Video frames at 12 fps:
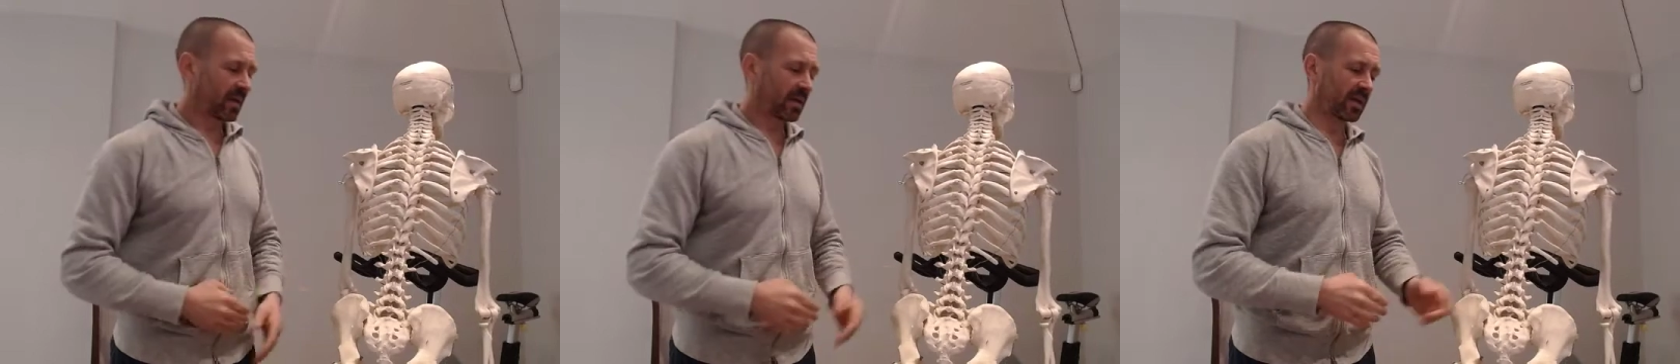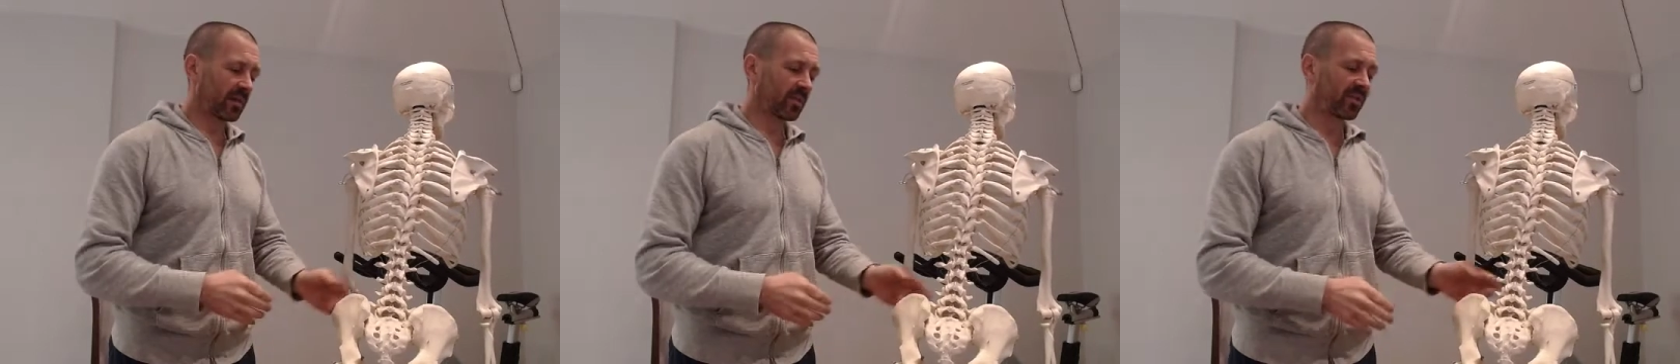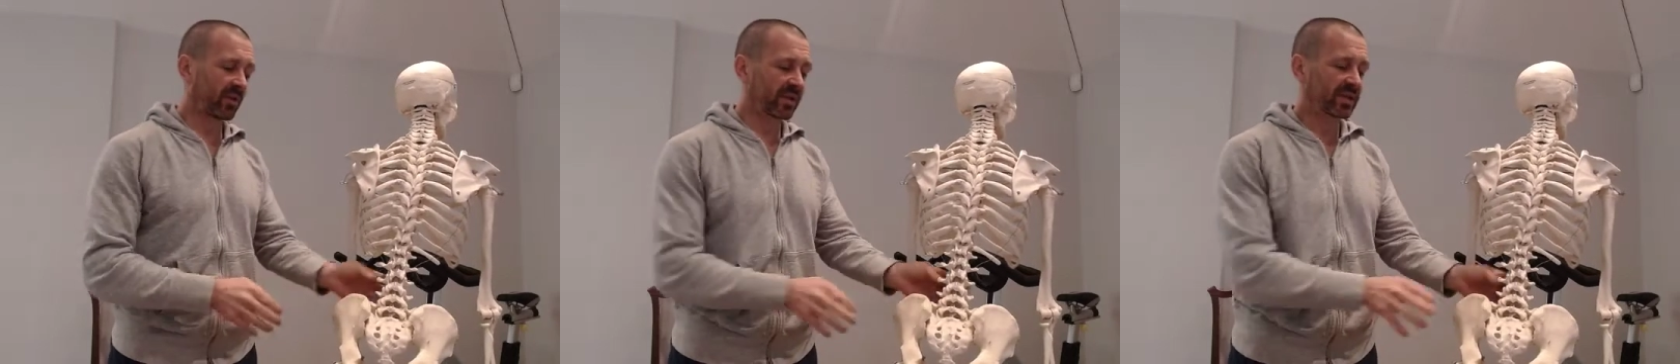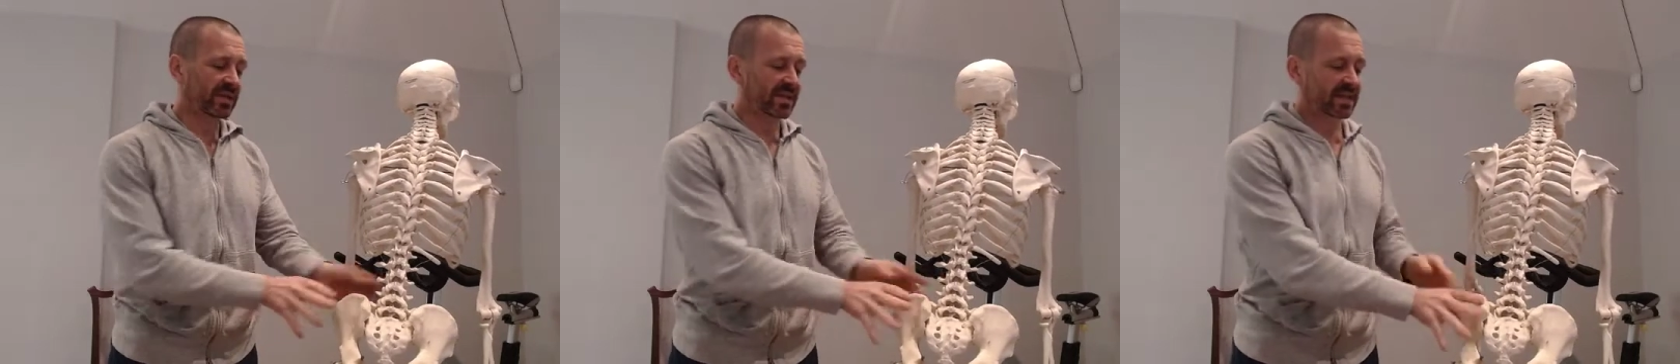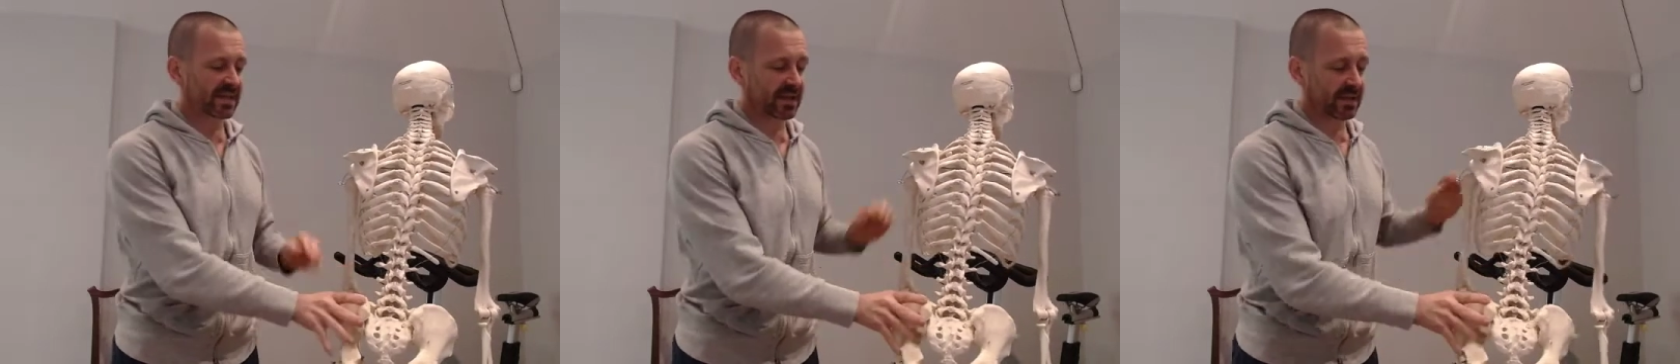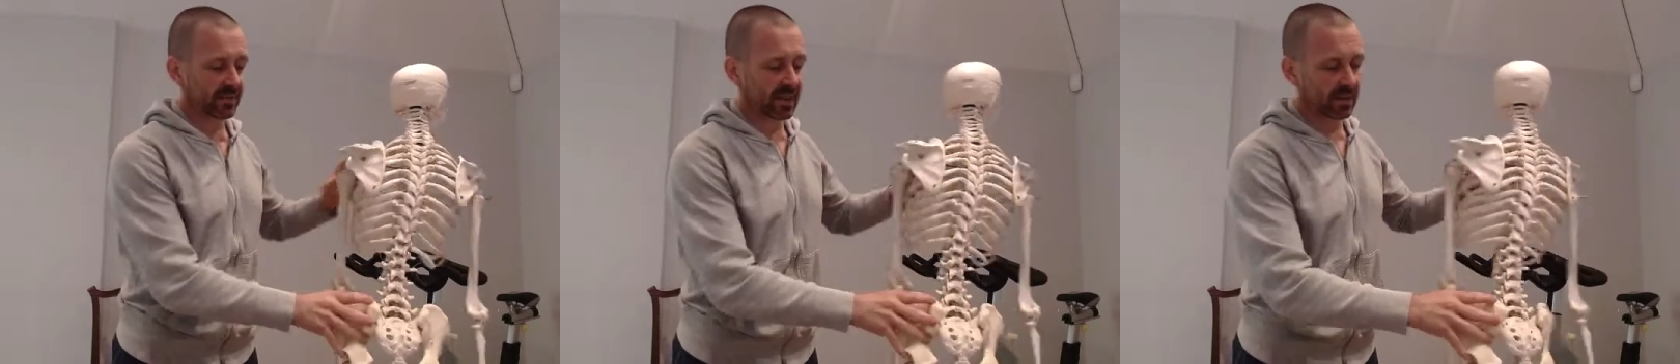And then we've got the discs in
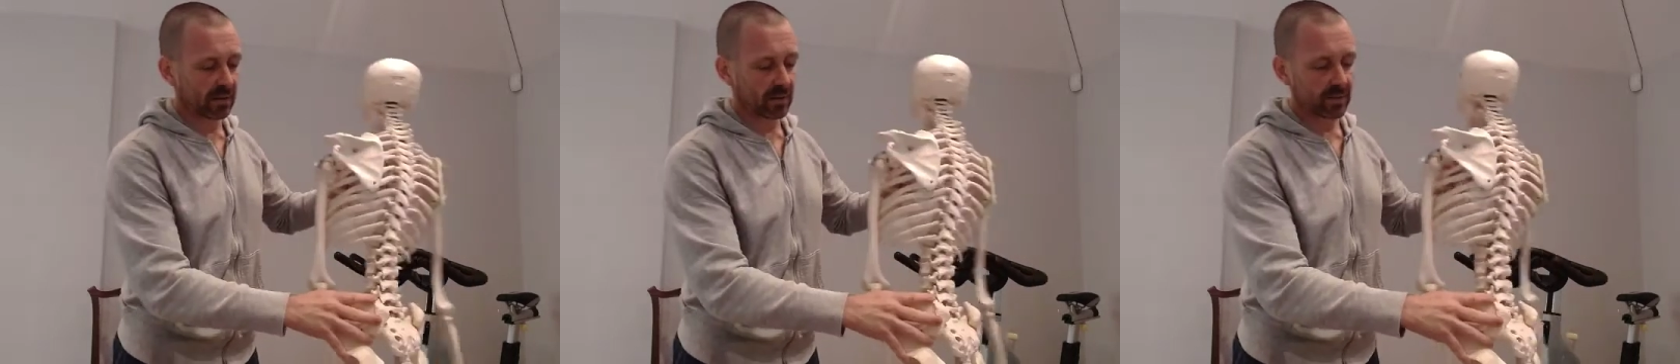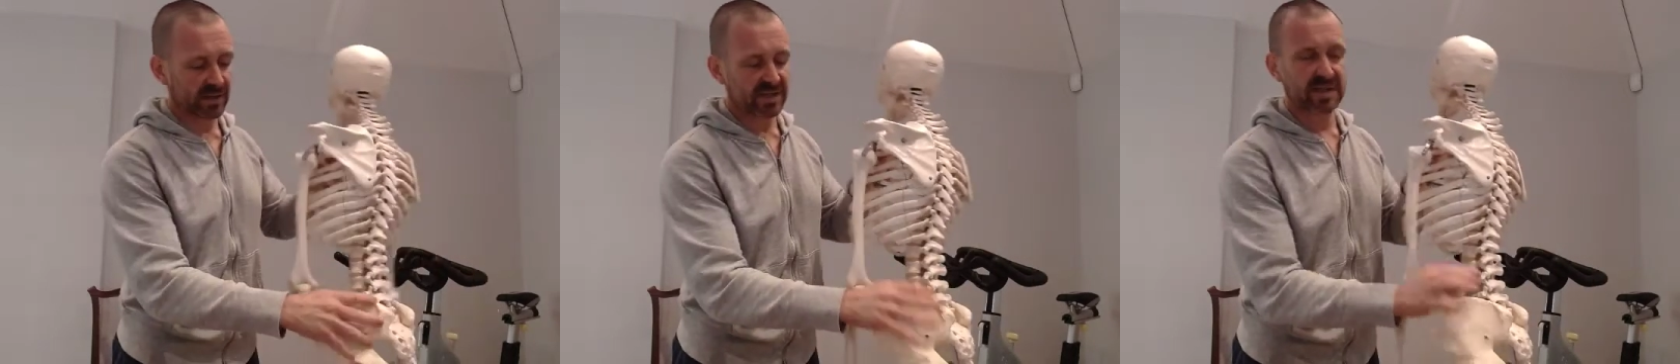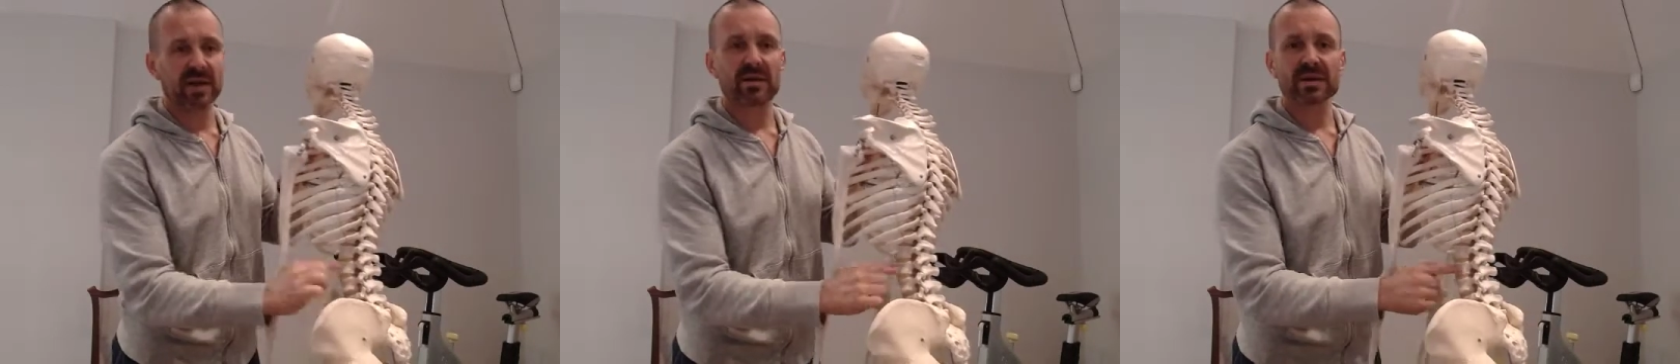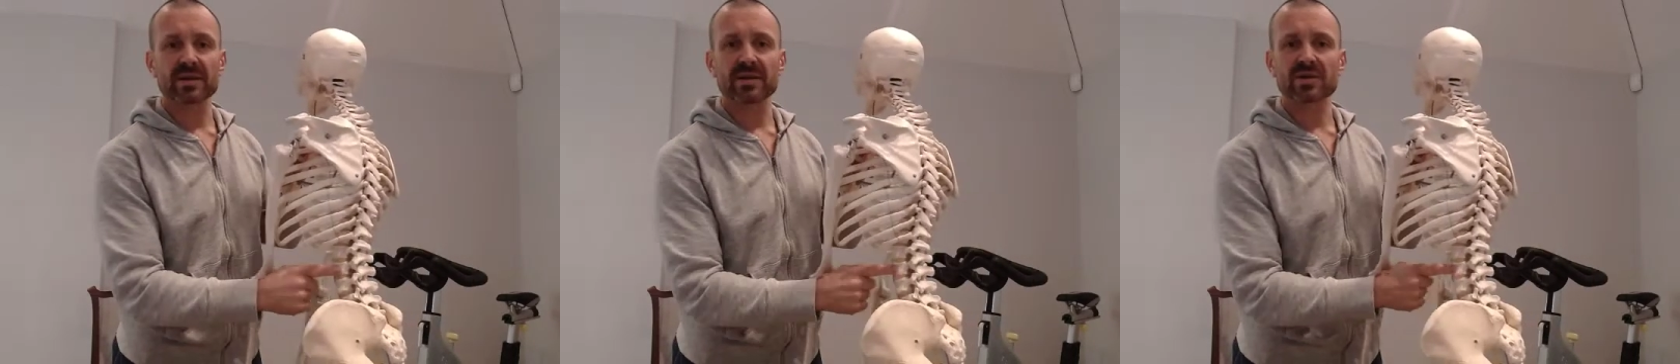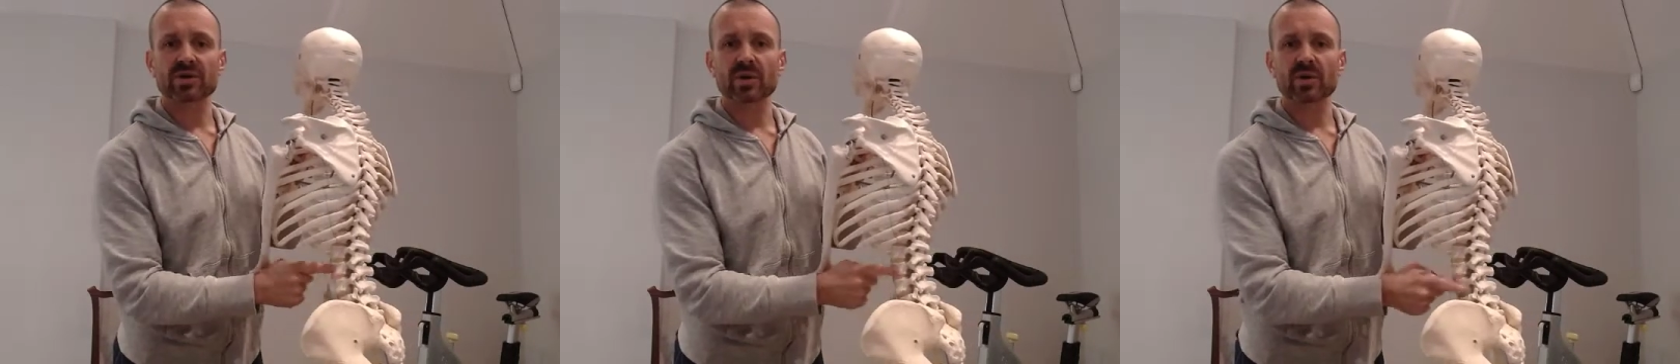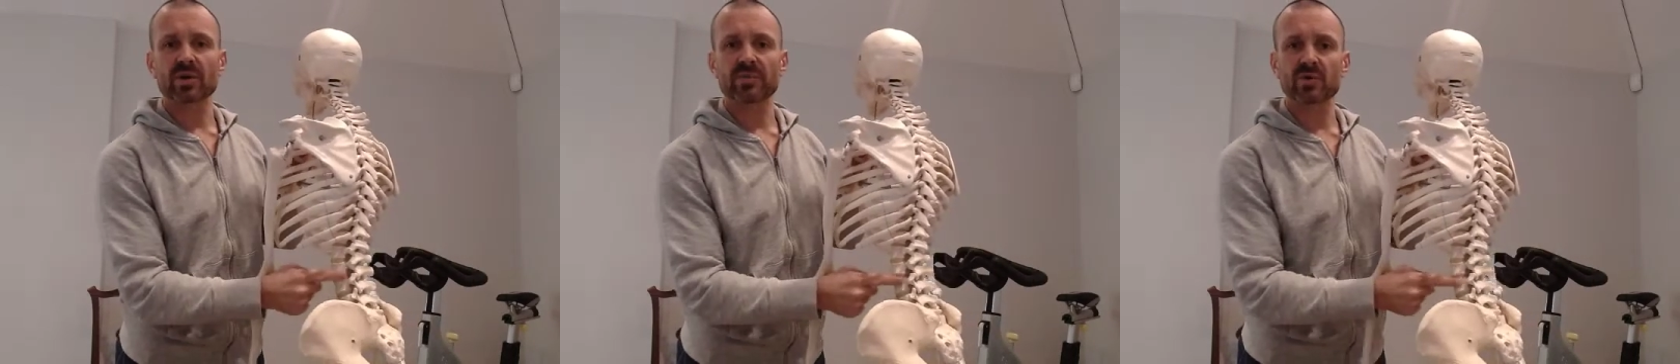the middle, which are kind of the
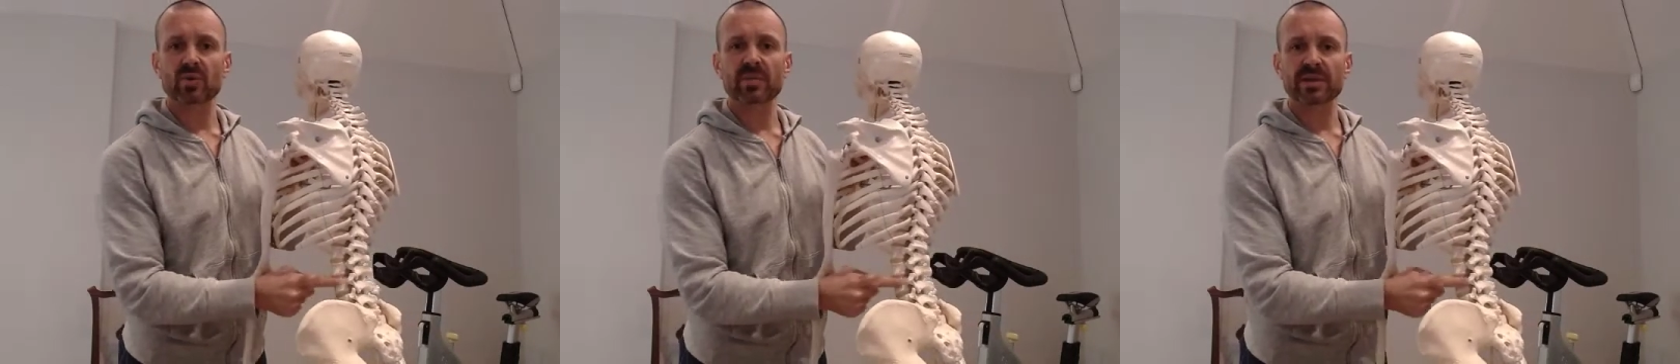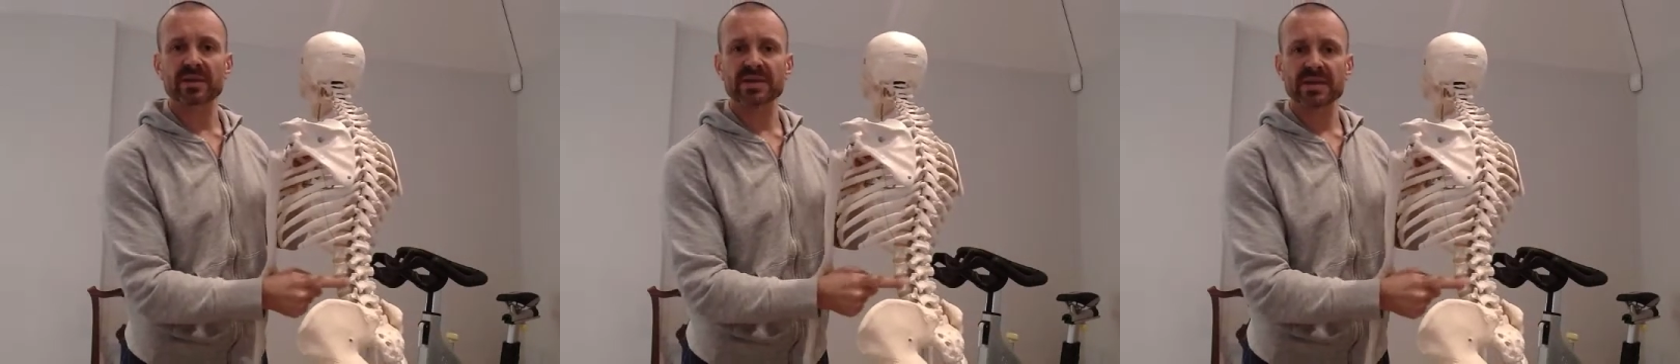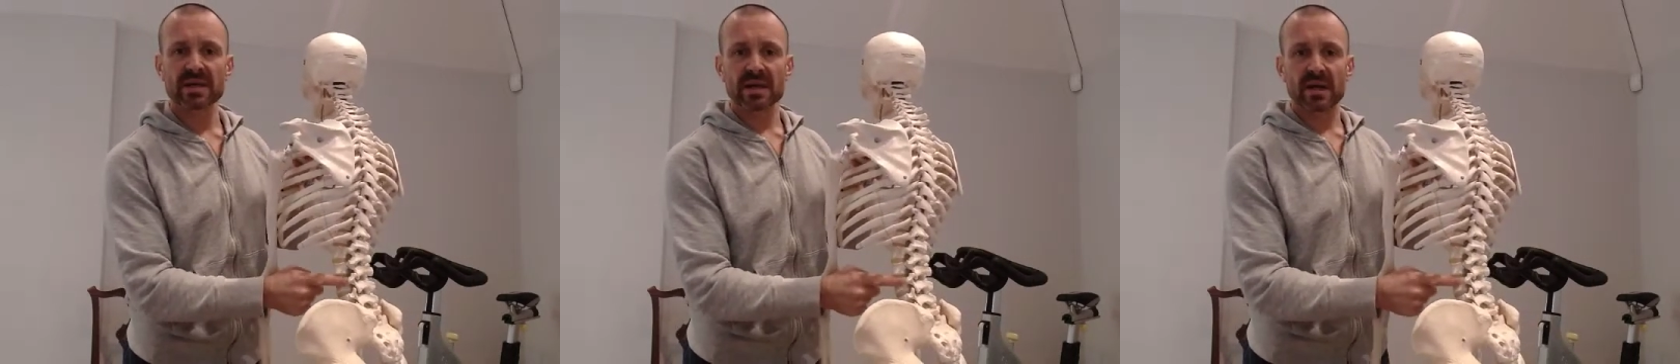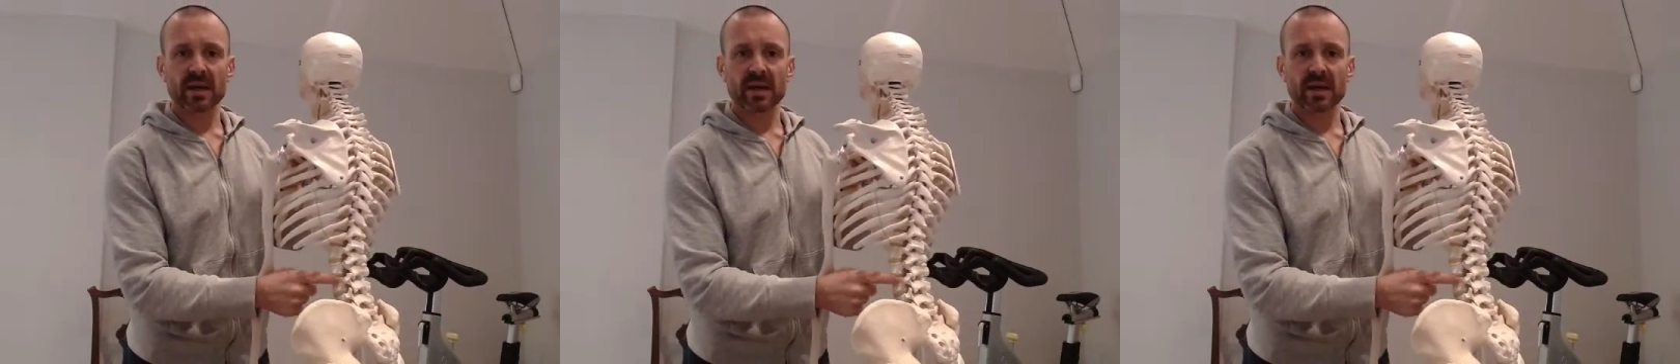shock absorbers